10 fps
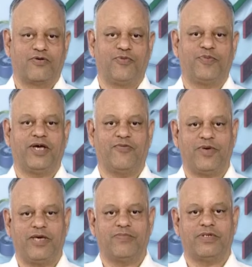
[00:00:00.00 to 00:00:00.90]
grouping of
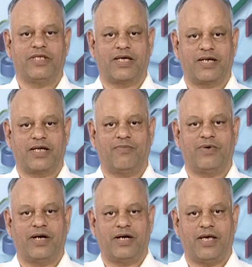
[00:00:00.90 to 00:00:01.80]
people, they can come
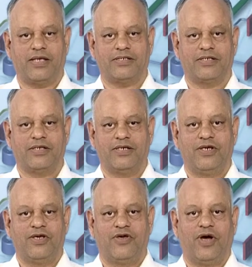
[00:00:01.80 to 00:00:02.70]
and attach.
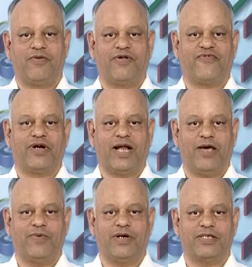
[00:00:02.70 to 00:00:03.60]
You have different
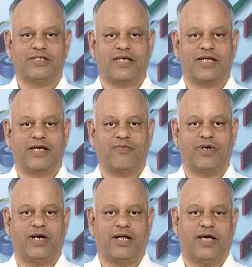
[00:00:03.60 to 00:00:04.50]
libraries, they can come
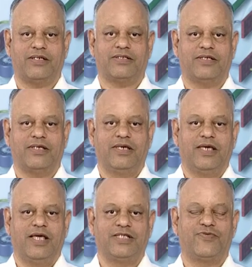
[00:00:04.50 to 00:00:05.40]
and attach.
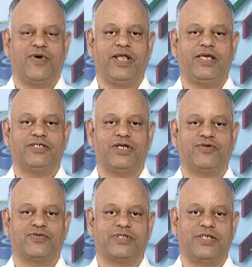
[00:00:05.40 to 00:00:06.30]
It is very easy
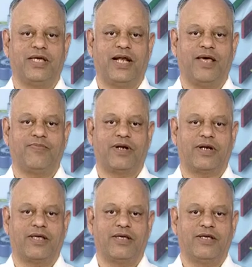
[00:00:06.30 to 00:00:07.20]
to see a
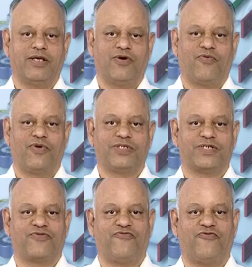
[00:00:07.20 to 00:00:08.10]
library which
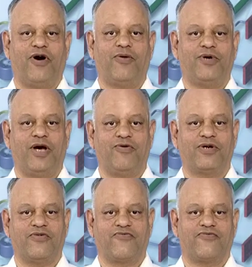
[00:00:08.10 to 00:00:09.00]
is formed
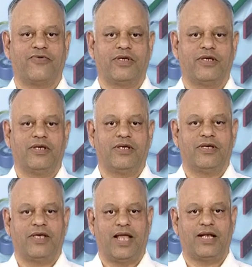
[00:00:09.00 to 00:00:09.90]
out of
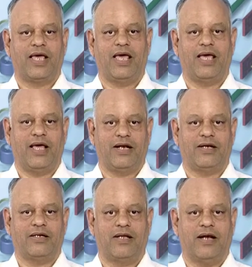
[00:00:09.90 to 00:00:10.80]

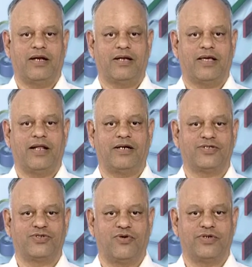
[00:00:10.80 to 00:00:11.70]
NKN and NKN
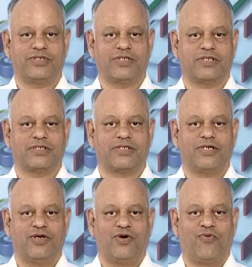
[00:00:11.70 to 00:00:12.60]
resources,
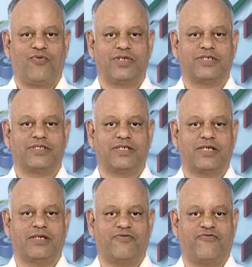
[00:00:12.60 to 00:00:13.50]
which is
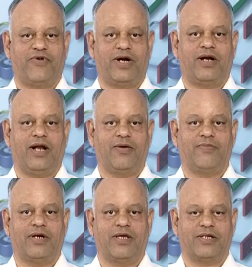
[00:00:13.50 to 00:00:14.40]
a federal
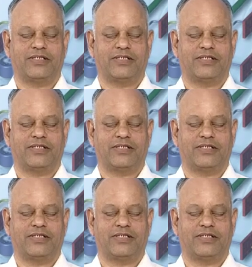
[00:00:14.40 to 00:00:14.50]
library or a